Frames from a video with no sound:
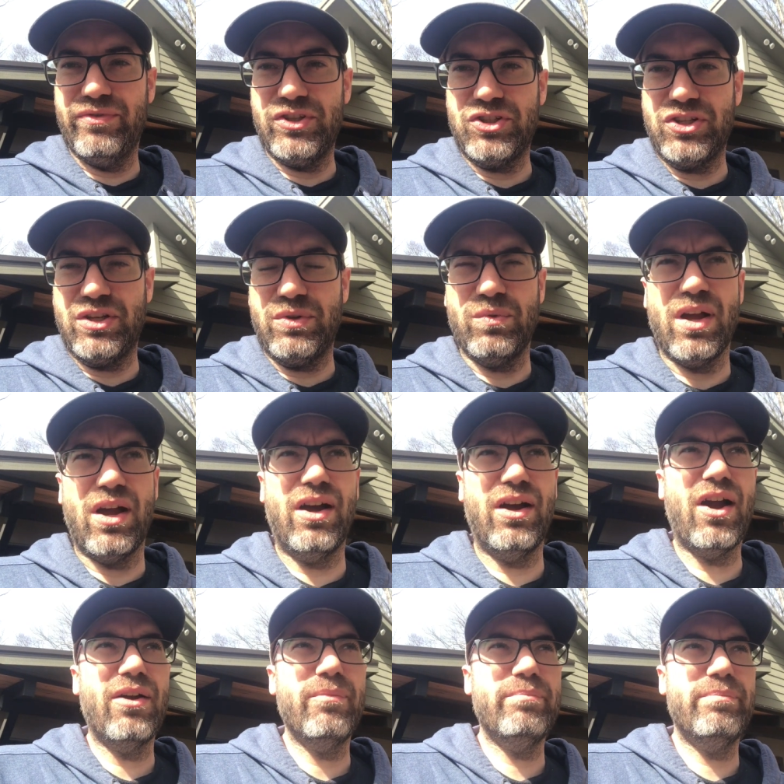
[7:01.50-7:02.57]
vision. Uh,
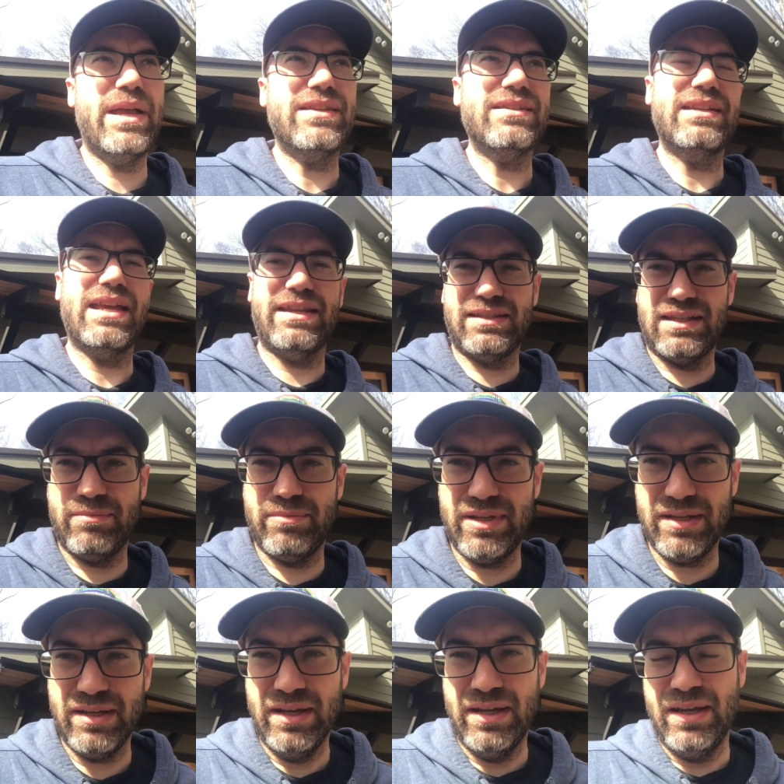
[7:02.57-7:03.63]
our best
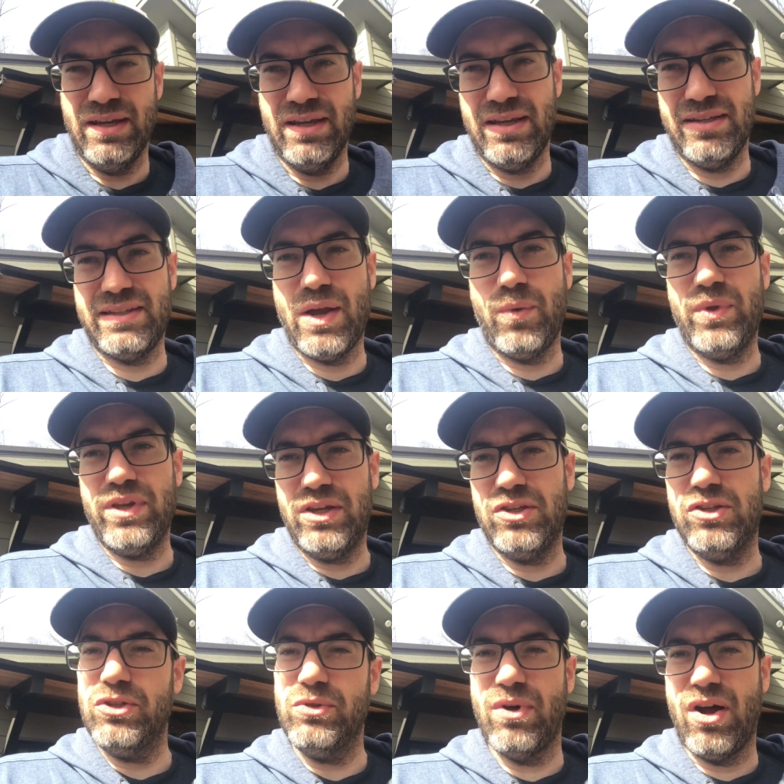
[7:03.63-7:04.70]
estimate is that we could
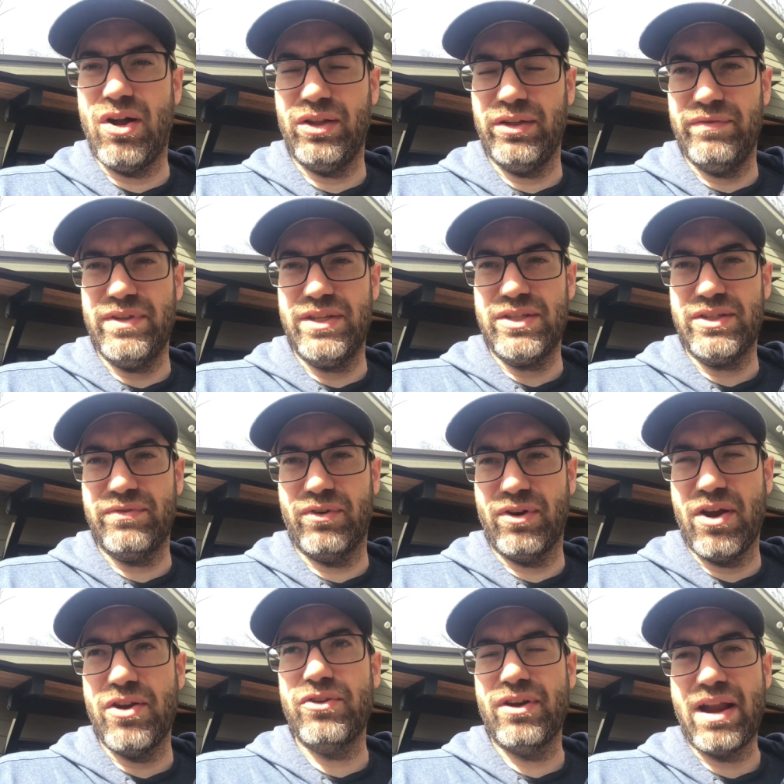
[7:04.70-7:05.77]
do all of this for
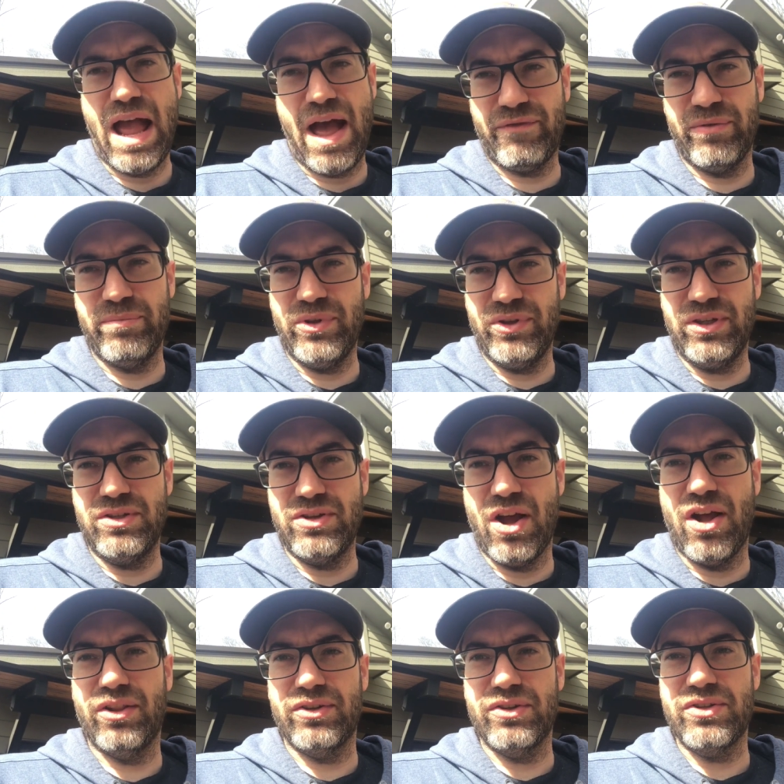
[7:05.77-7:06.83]
under half a million
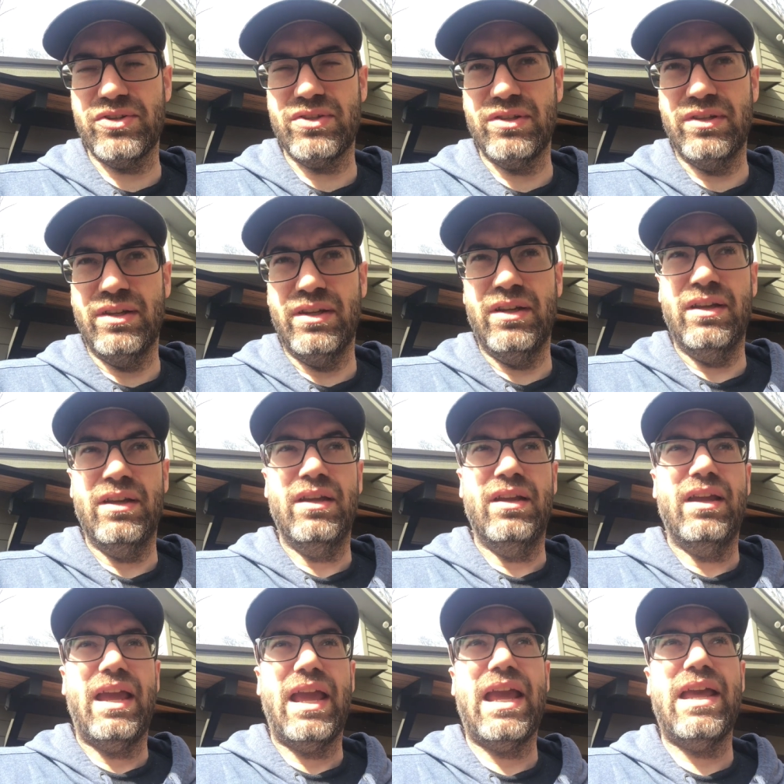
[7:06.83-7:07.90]
dollars
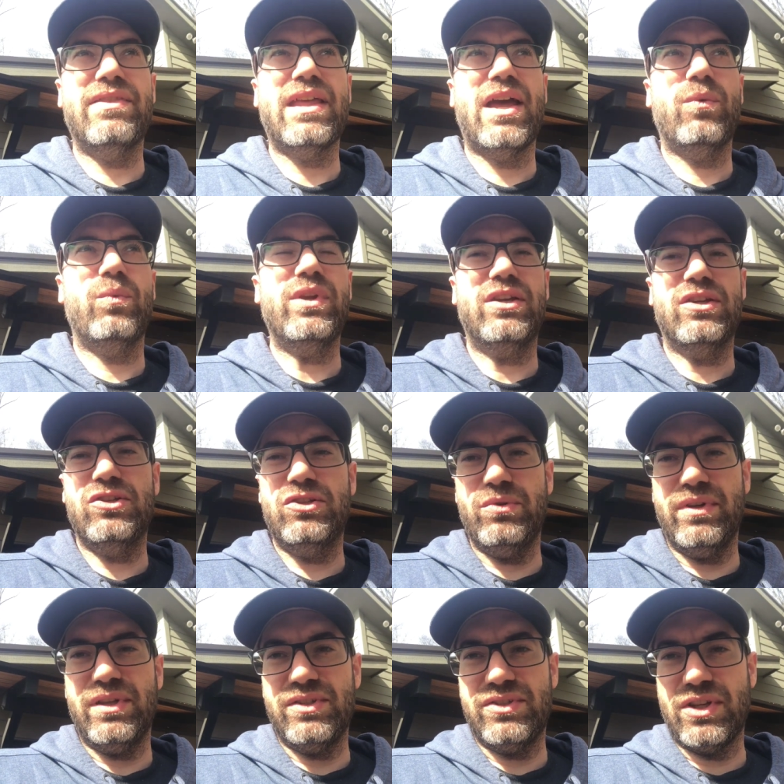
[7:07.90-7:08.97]
and that we could do
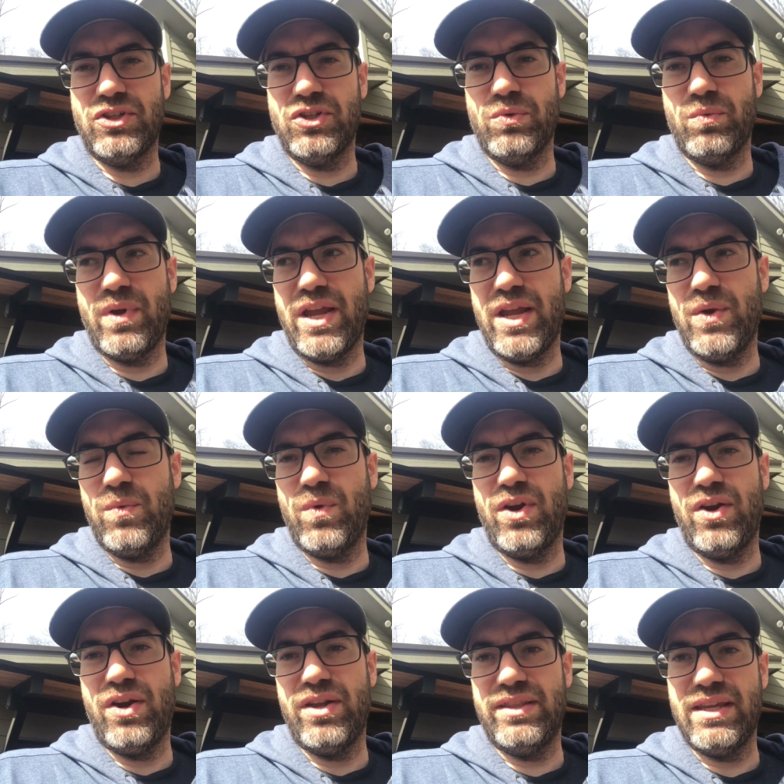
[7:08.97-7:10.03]
it in such a way
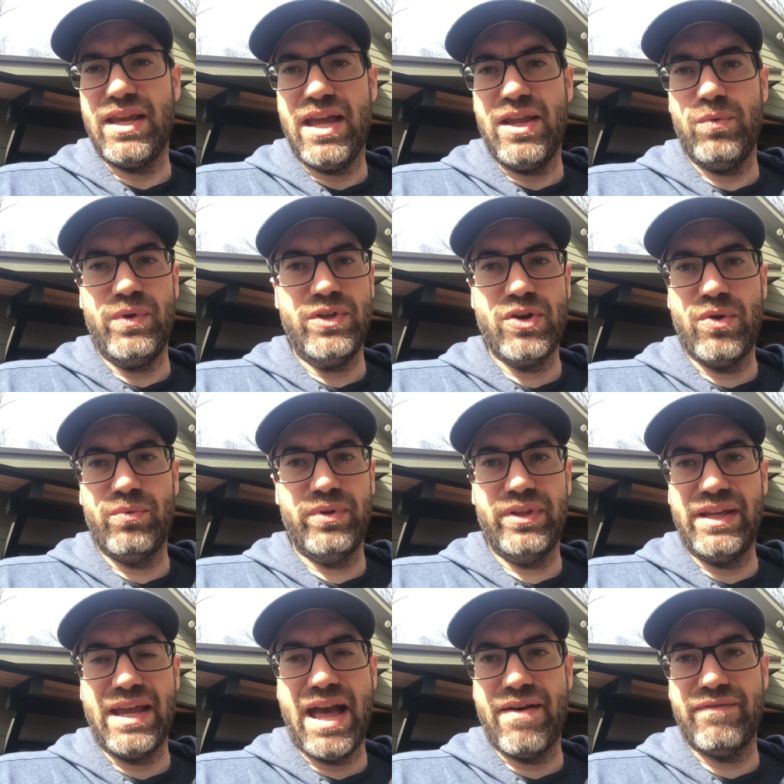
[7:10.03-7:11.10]
where at the end we don't
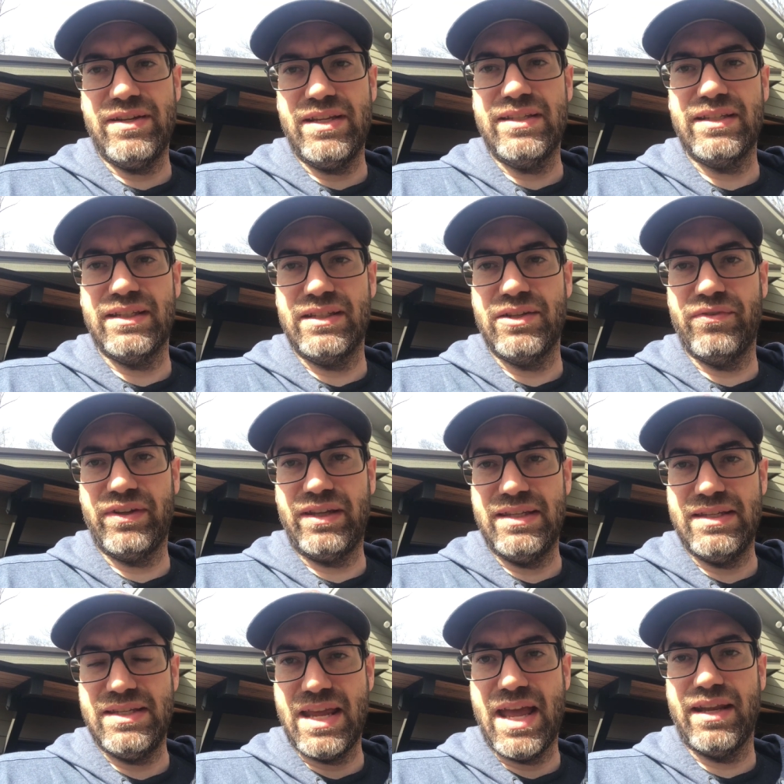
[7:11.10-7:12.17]
really have any
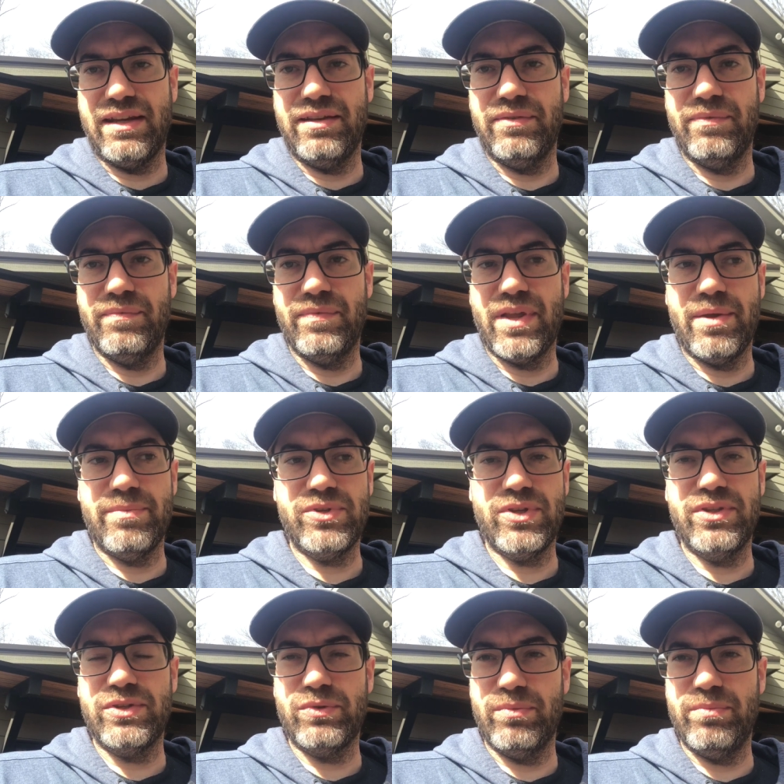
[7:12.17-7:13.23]
significant debt. Um, so
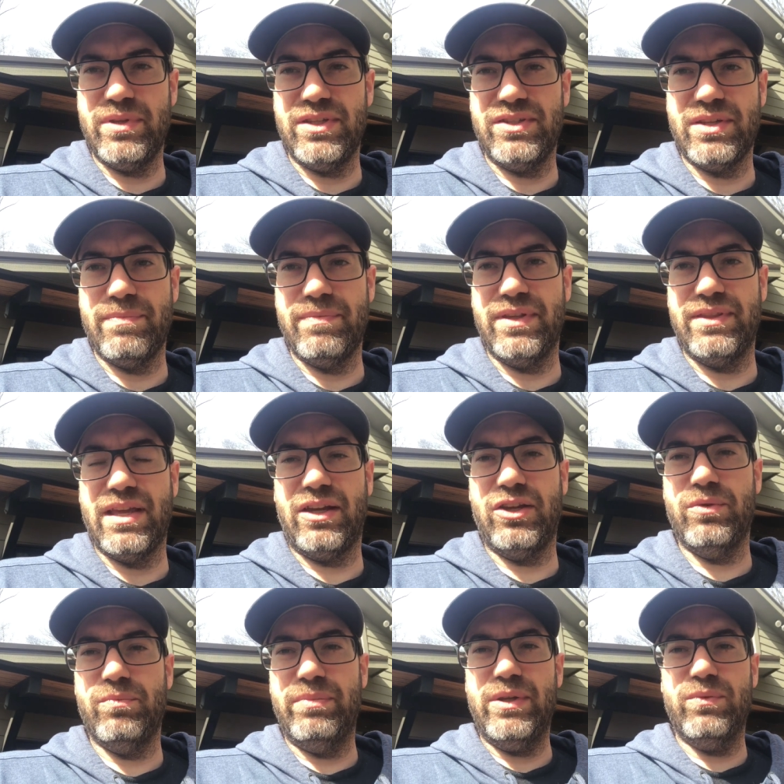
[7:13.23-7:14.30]
this would be something that
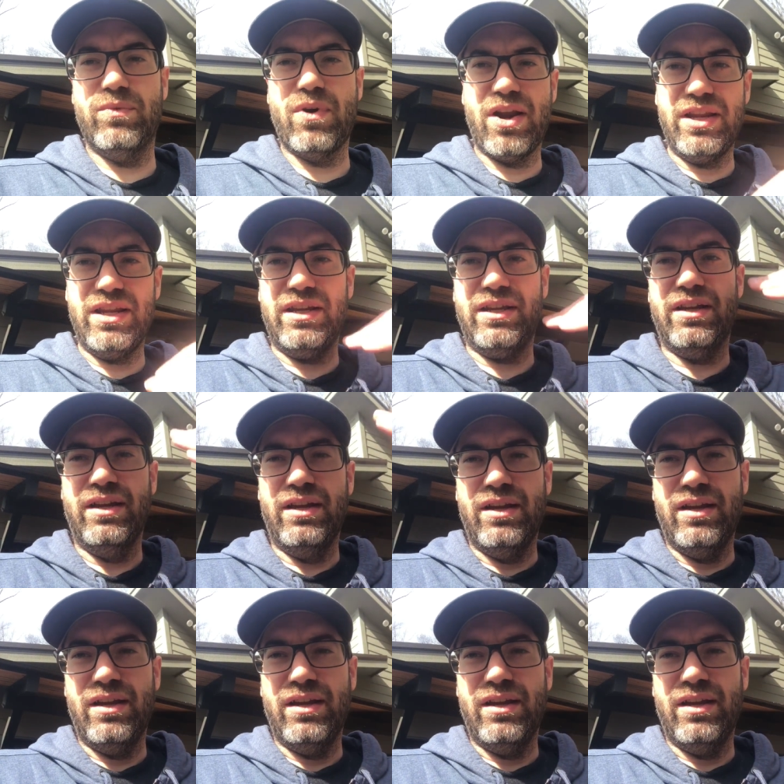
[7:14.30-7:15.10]
could be running